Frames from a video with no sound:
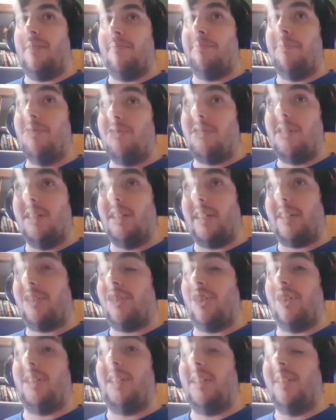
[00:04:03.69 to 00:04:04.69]
book
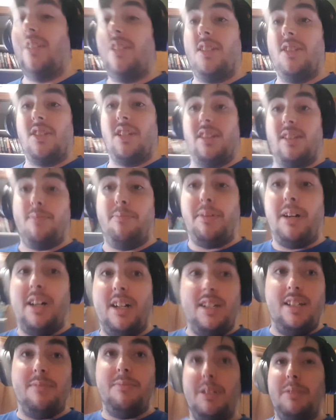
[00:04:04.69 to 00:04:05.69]
collection, and this is only
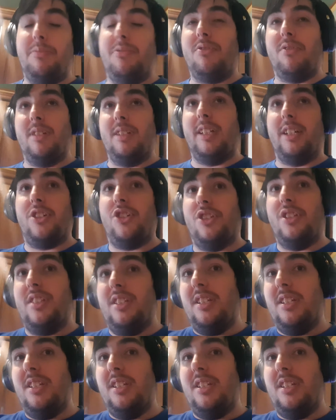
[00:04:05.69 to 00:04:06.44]
part of my book collection,